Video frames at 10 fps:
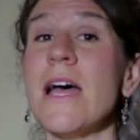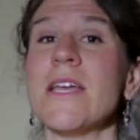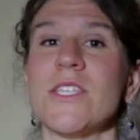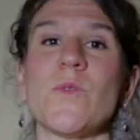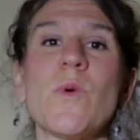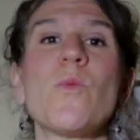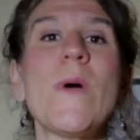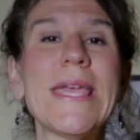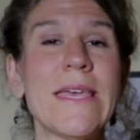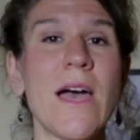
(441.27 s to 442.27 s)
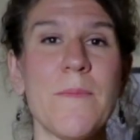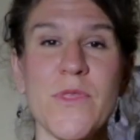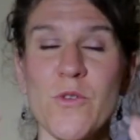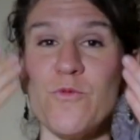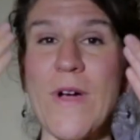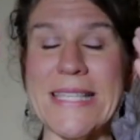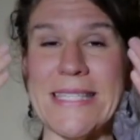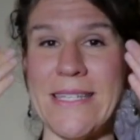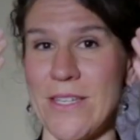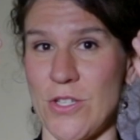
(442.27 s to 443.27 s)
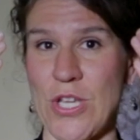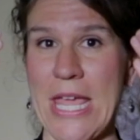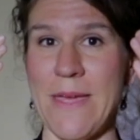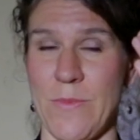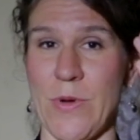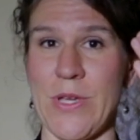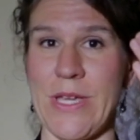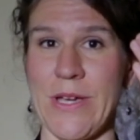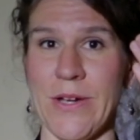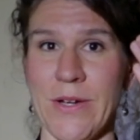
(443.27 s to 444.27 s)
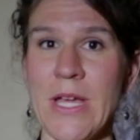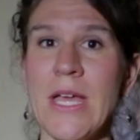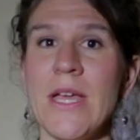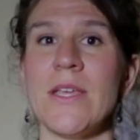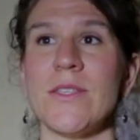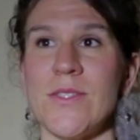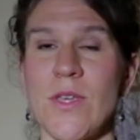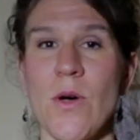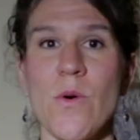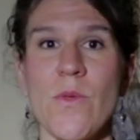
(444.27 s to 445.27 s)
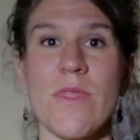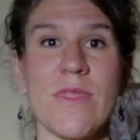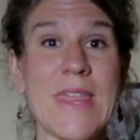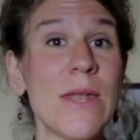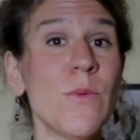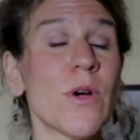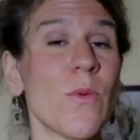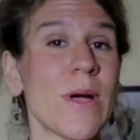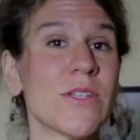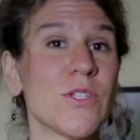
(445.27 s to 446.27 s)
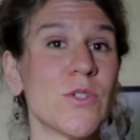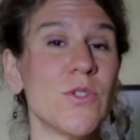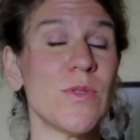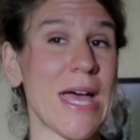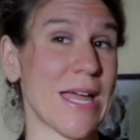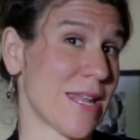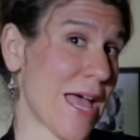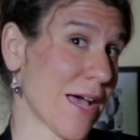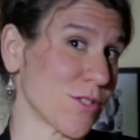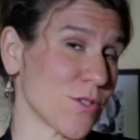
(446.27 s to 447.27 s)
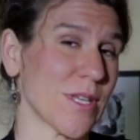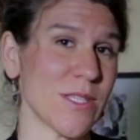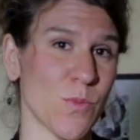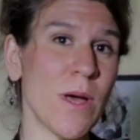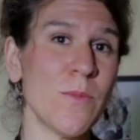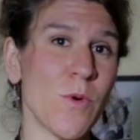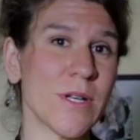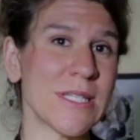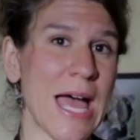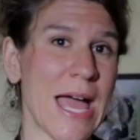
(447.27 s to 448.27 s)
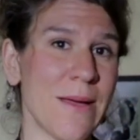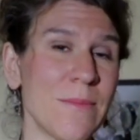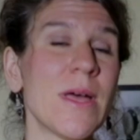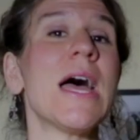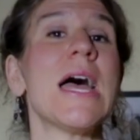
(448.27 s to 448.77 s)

So we're waking up the resonant chamber here. So then we're going to do that exercise one more time.